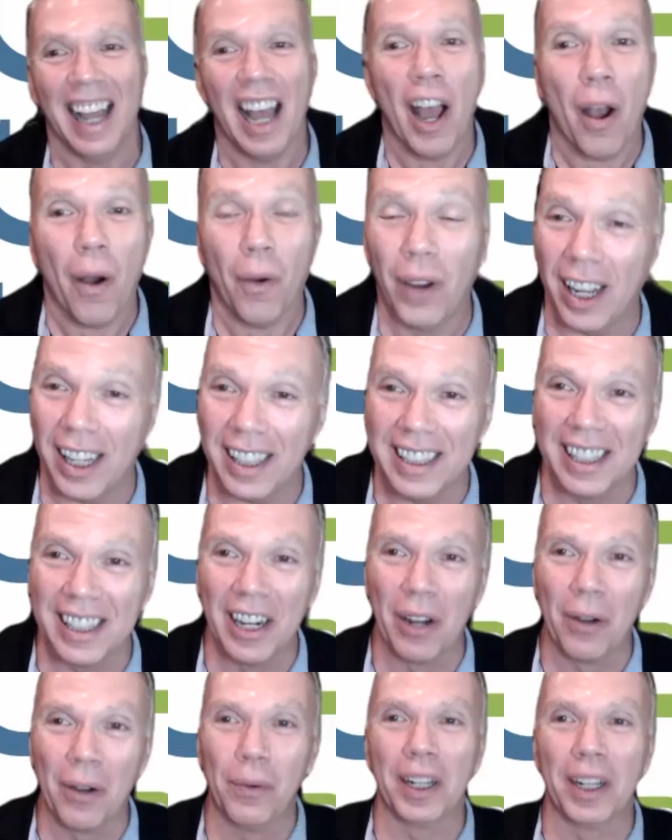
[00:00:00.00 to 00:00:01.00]
Well, you know,
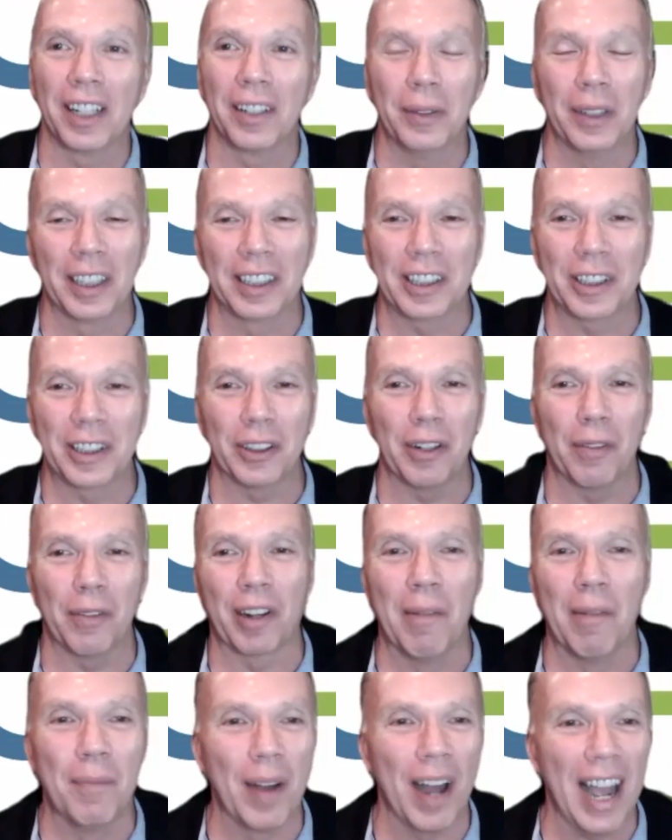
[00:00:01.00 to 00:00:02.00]
we'll sort of
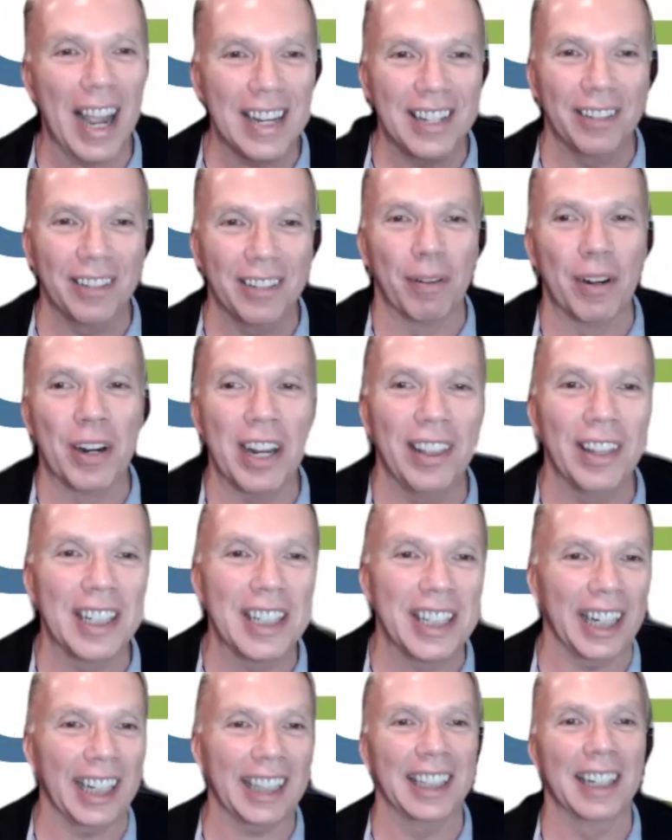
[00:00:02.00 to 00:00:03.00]
combine. You put in the
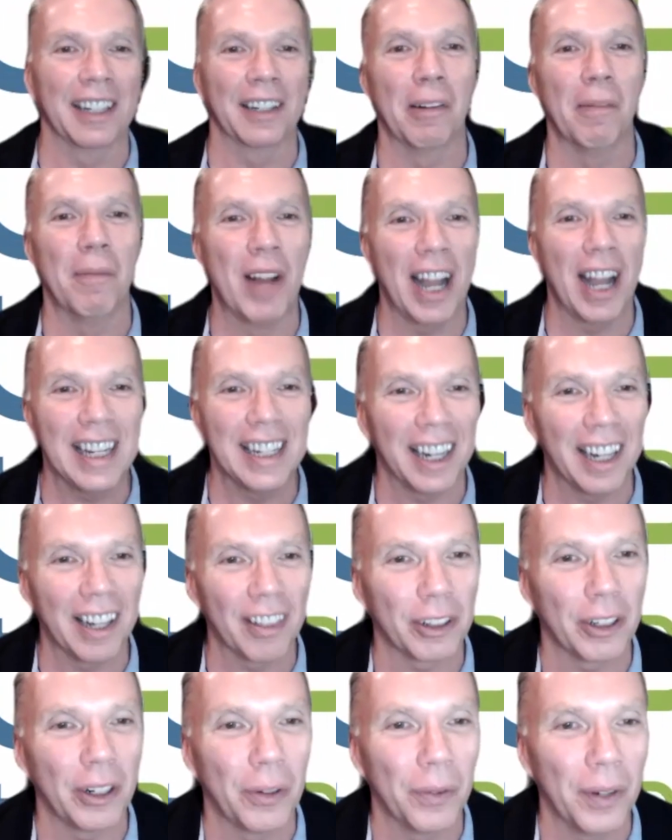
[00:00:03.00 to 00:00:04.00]
technical mind, I'll
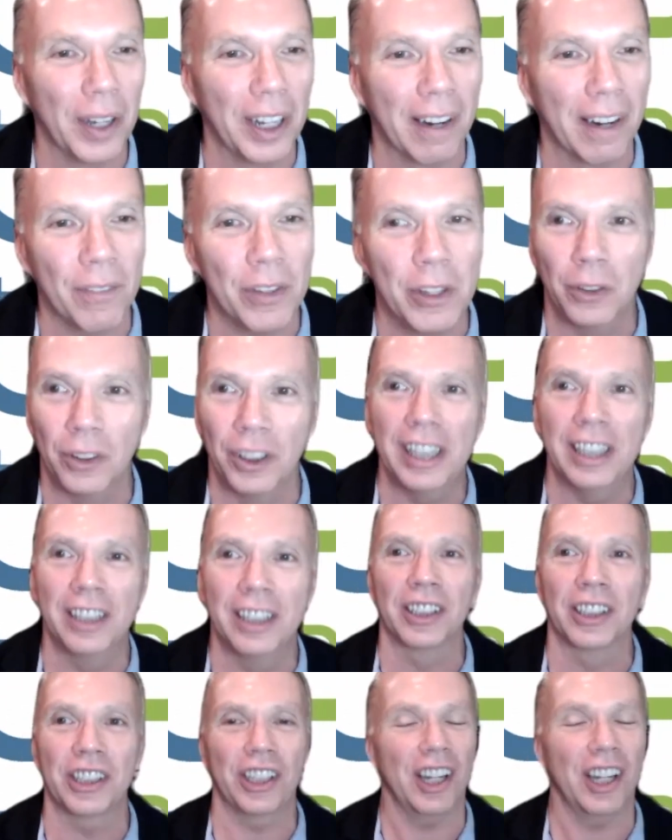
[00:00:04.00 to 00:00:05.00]
throw in a few legal
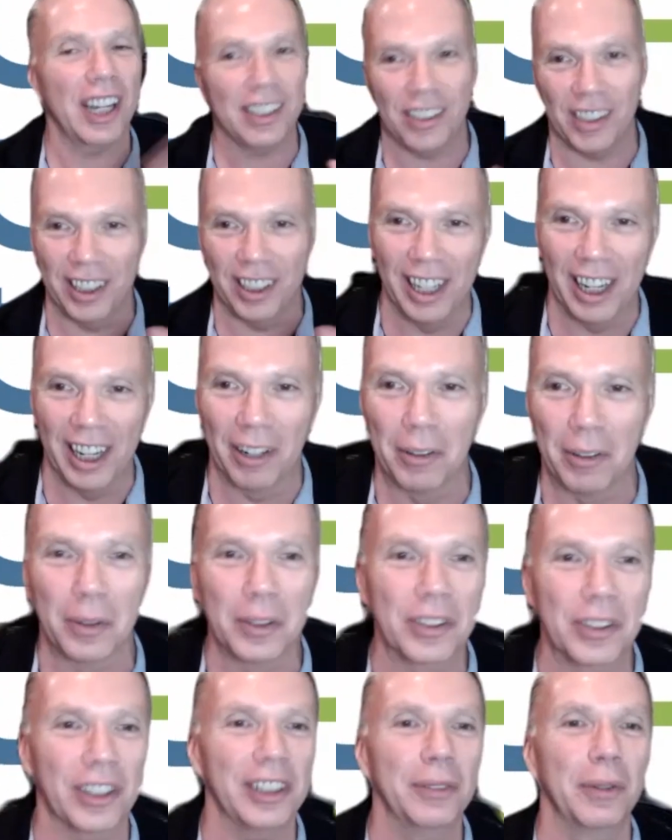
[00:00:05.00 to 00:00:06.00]
shots in there, and we'll
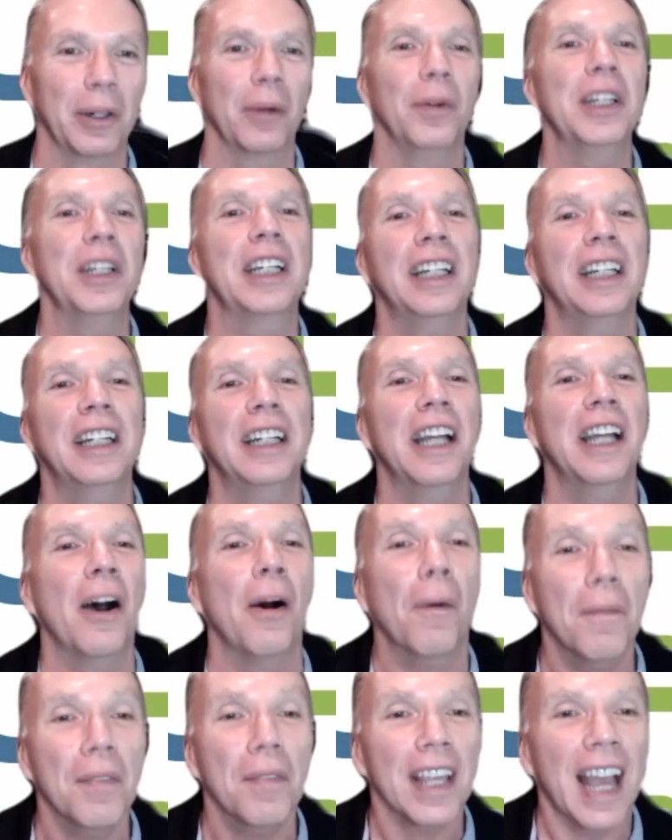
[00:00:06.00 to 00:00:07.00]
see where we can go.
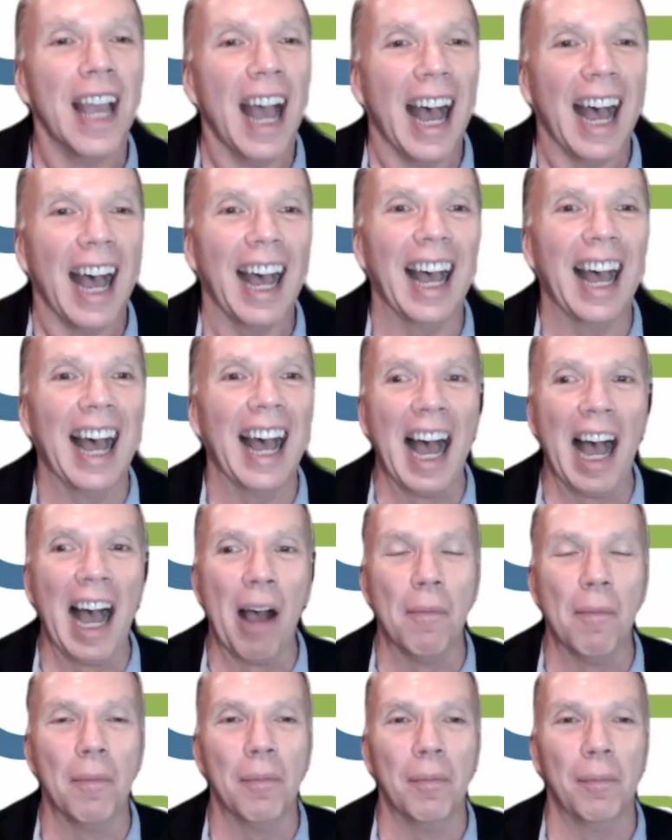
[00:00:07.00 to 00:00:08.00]

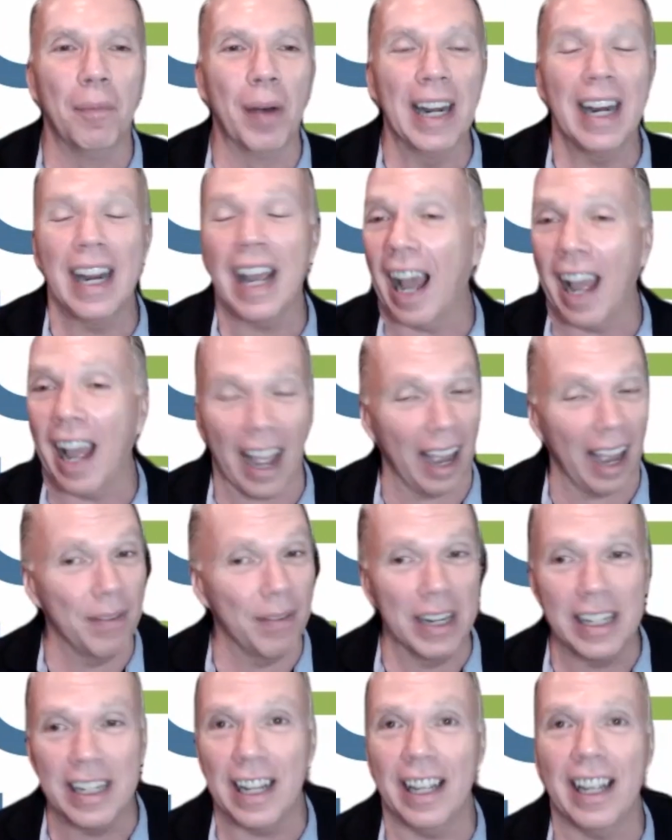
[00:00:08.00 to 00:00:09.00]
But I
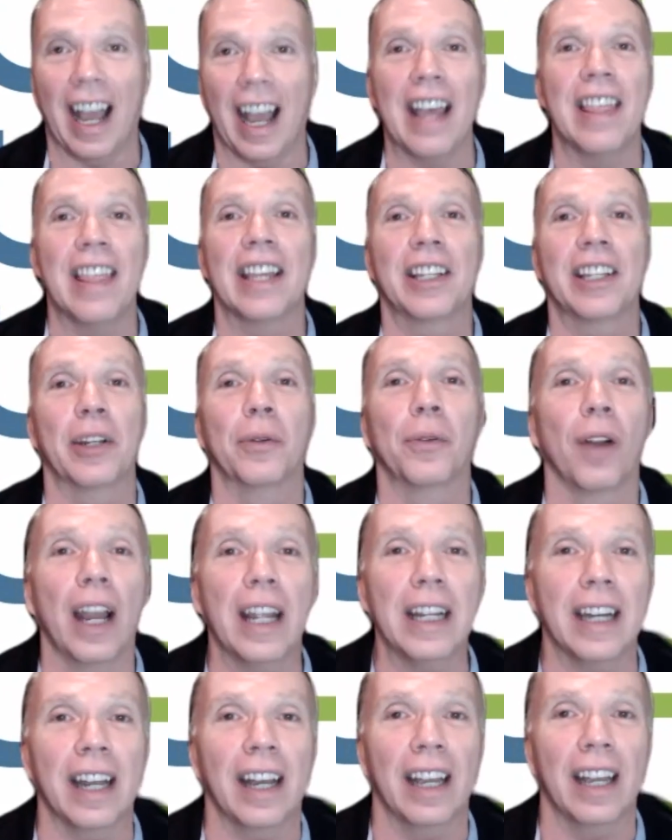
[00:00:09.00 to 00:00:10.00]
mean, I think you're right.
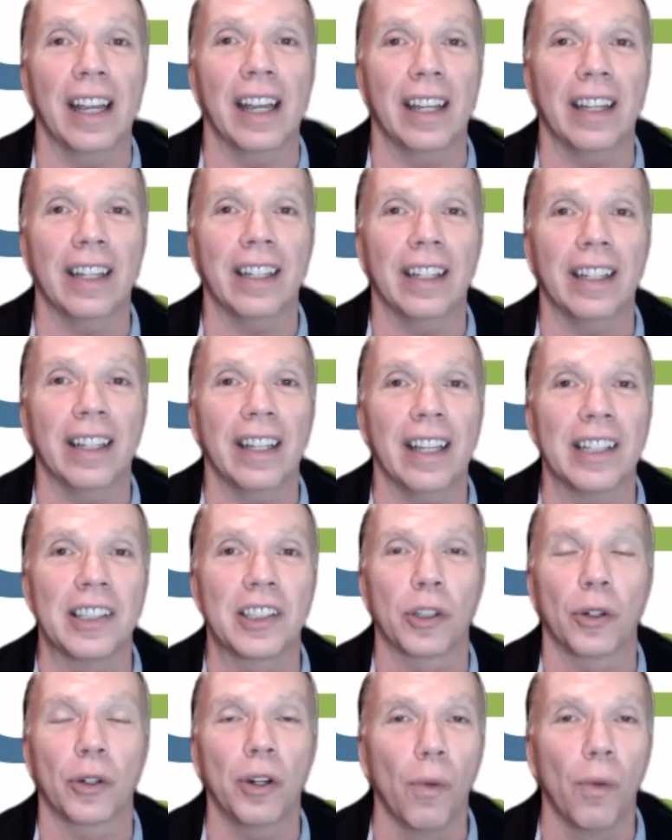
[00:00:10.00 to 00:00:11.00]
It's
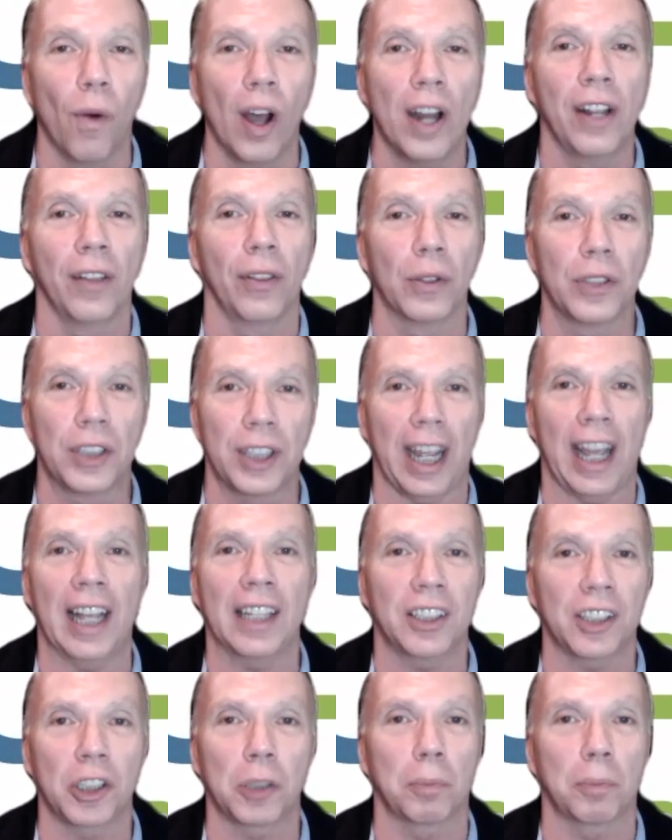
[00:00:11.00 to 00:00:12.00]
sort of one of those
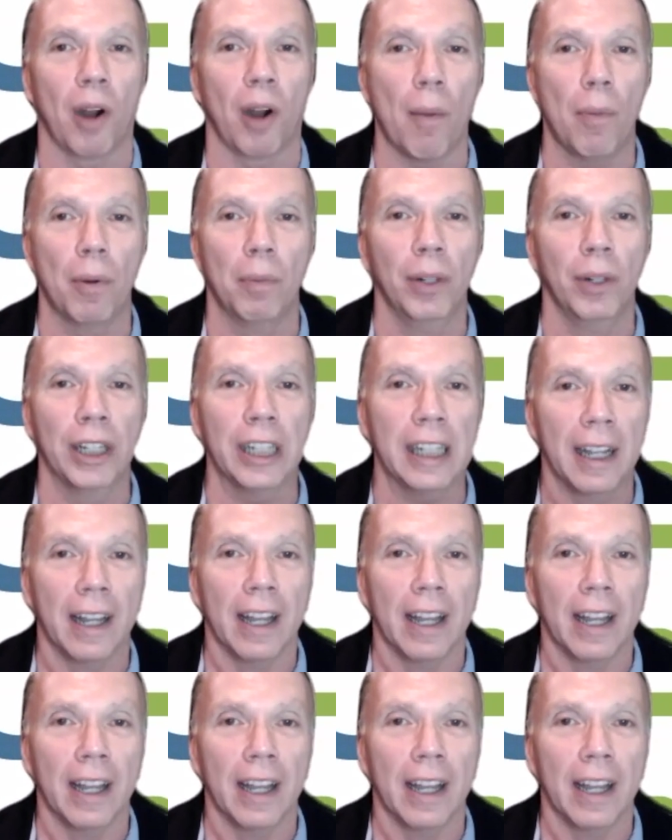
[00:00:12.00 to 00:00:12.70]
tasks, probably.